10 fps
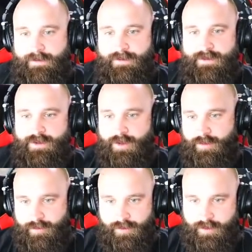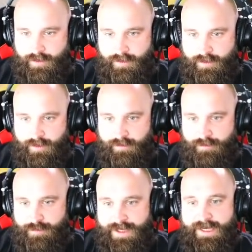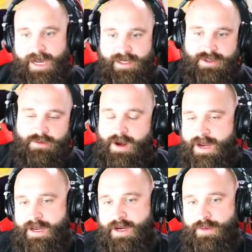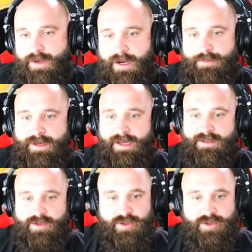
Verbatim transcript: So big hazard right here. We got a big hazard.